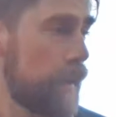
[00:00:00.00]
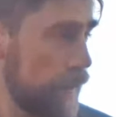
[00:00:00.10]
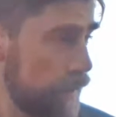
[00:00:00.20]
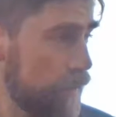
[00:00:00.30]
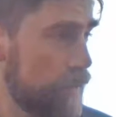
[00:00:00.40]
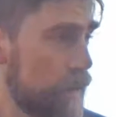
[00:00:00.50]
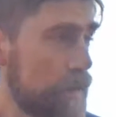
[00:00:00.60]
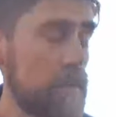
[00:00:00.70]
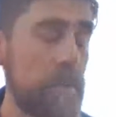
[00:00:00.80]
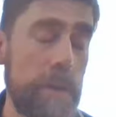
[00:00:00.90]
Yeah, we
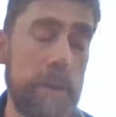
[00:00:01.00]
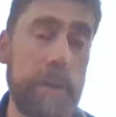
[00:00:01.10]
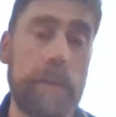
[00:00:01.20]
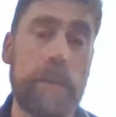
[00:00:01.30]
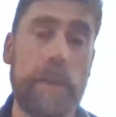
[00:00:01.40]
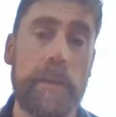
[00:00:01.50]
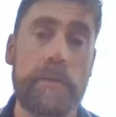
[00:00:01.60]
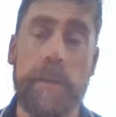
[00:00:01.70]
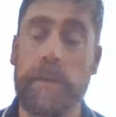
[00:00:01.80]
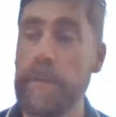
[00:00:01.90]
must wear our
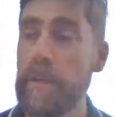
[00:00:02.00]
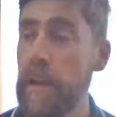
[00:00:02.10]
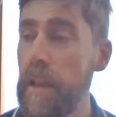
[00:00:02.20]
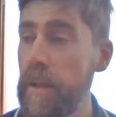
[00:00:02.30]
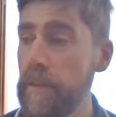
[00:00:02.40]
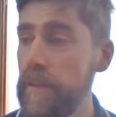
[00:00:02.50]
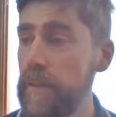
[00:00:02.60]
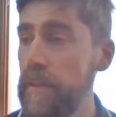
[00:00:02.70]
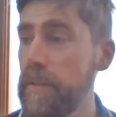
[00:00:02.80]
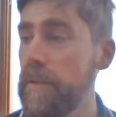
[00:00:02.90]
safety
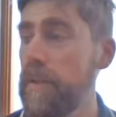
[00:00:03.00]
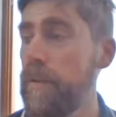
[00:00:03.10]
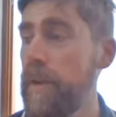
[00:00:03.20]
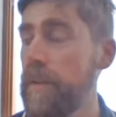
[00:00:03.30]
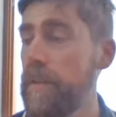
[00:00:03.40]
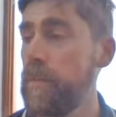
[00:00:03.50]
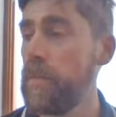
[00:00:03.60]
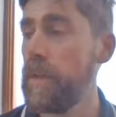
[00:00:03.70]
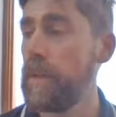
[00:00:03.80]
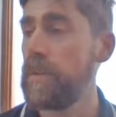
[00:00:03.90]
glasses, that's correct.
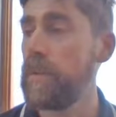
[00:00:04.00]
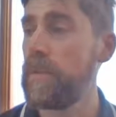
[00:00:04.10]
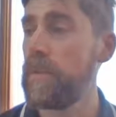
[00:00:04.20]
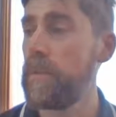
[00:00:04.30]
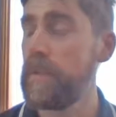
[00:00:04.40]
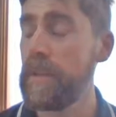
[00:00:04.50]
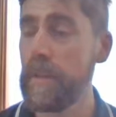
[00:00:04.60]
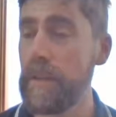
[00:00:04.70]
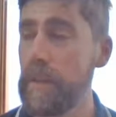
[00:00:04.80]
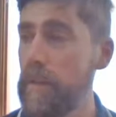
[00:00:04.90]
And what else,
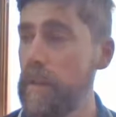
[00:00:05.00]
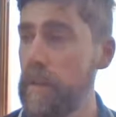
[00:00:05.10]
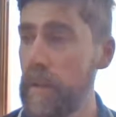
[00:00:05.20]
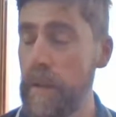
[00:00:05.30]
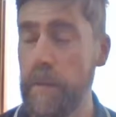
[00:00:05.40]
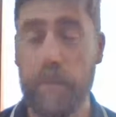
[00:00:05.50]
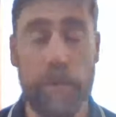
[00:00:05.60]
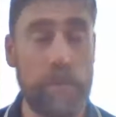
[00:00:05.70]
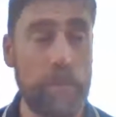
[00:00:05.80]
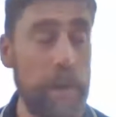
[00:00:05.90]
particularly
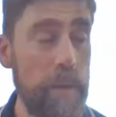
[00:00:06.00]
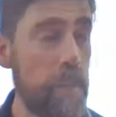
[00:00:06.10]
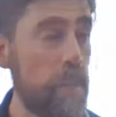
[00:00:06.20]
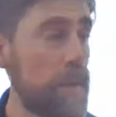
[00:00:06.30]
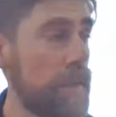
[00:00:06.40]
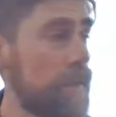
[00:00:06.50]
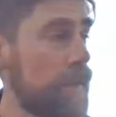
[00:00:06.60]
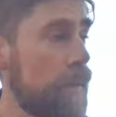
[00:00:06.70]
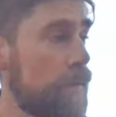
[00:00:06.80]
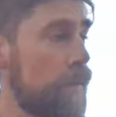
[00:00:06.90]
because we are boiling
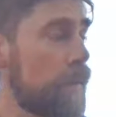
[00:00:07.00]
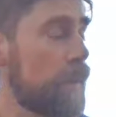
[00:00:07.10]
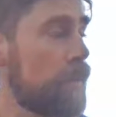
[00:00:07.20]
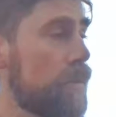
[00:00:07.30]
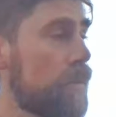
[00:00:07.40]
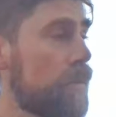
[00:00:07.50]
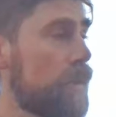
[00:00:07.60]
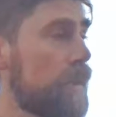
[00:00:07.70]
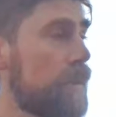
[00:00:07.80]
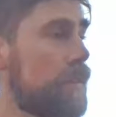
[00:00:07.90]
stuff, what else do
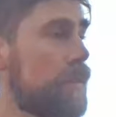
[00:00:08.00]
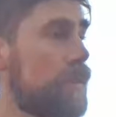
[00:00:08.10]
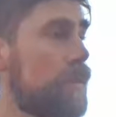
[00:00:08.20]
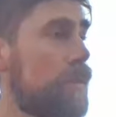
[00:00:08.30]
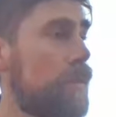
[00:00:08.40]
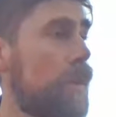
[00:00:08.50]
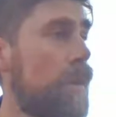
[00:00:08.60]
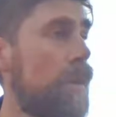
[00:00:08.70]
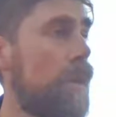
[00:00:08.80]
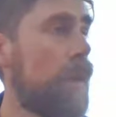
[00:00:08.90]
we need to
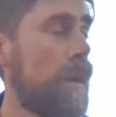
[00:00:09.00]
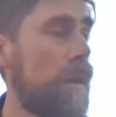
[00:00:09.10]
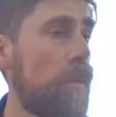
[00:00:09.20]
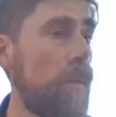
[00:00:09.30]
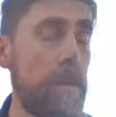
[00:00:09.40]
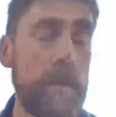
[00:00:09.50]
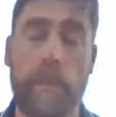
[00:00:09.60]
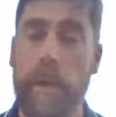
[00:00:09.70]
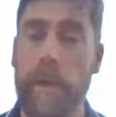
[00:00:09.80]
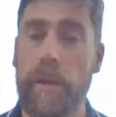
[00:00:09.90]

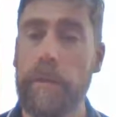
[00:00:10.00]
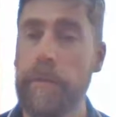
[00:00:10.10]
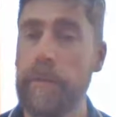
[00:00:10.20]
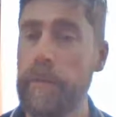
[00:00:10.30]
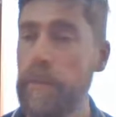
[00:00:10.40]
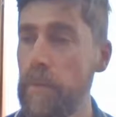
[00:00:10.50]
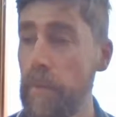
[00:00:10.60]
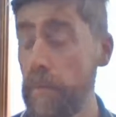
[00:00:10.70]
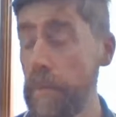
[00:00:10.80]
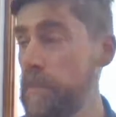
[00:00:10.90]
worry about or